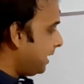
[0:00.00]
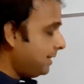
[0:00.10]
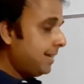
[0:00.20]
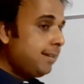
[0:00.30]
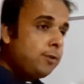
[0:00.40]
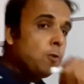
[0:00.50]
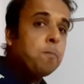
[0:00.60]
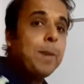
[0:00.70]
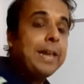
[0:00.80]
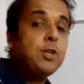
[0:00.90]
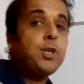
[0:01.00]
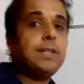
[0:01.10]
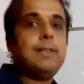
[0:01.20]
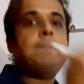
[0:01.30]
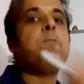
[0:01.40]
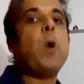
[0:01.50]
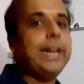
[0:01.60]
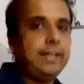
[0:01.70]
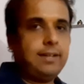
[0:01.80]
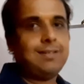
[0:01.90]
just to mention the
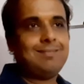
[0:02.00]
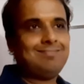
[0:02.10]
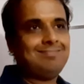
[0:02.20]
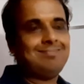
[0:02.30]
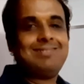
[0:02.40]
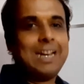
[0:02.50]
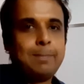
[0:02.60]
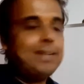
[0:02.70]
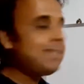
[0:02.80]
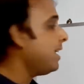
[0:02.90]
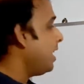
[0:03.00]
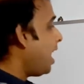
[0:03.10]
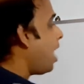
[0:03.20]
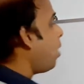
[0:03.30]
point. That means how